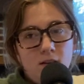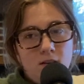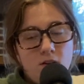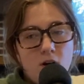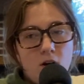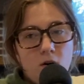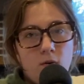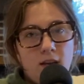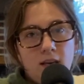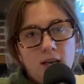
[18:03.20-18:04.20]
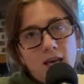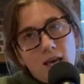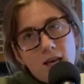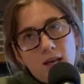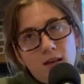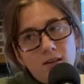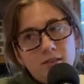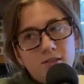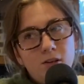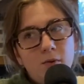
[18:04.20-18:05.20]
no, and eh.
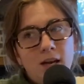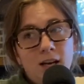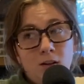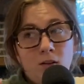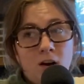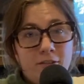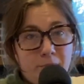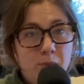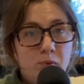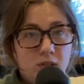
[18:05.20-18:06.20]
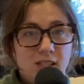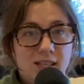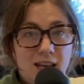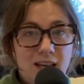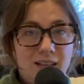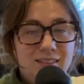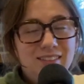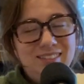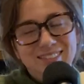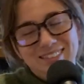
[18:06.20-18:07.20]
So, and a lot of people are saying
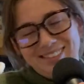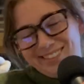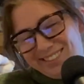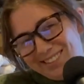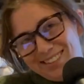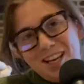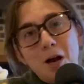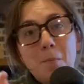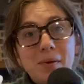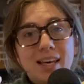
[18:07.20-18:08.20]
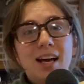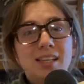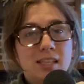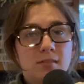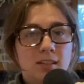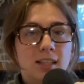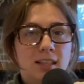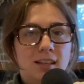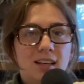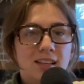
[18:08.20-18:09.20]
because it
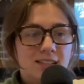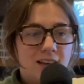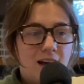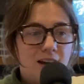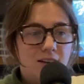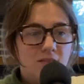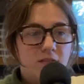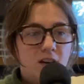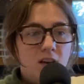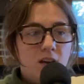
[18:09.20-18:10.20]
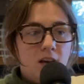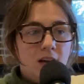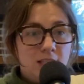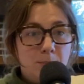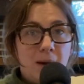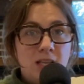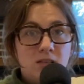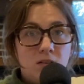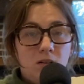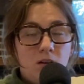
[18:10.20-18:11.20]
really is kind of, it depends
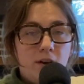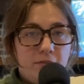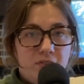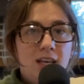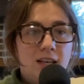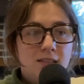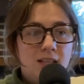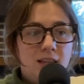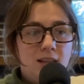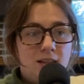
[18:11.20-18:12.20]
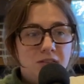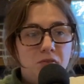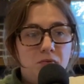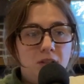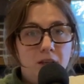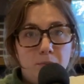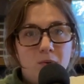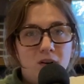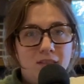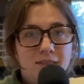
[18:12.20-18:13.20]
on a lot of things. And I think that's a really
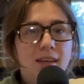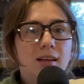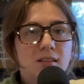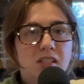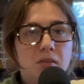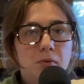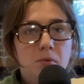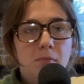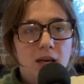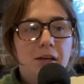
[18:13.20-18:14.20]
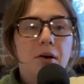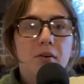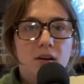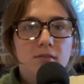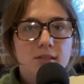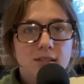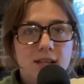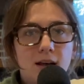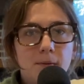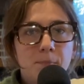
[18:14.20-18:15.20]
important thing to make note of, is
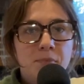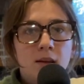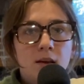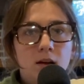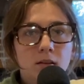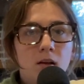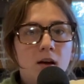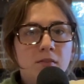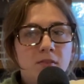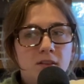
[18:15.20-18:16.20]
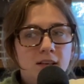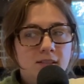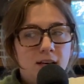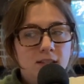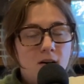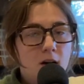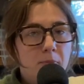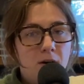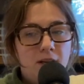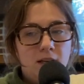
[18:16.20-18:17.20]
that a lot of the things that I talk
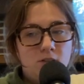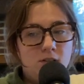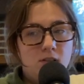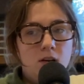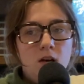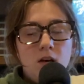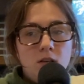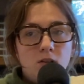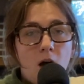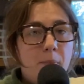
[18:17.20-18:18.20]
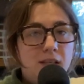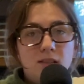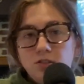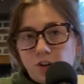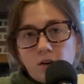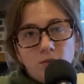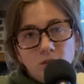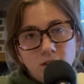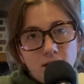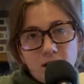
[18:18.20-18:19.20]
about and just topics in
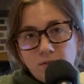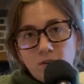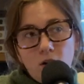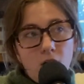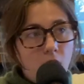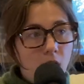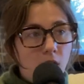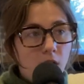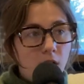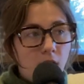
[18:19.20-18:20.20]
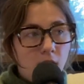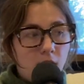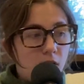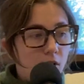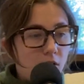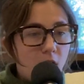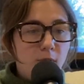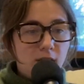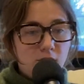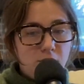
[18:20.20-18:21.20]
general in life are
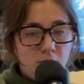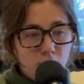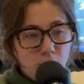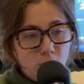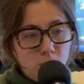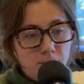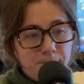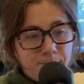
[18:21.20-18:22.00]
going to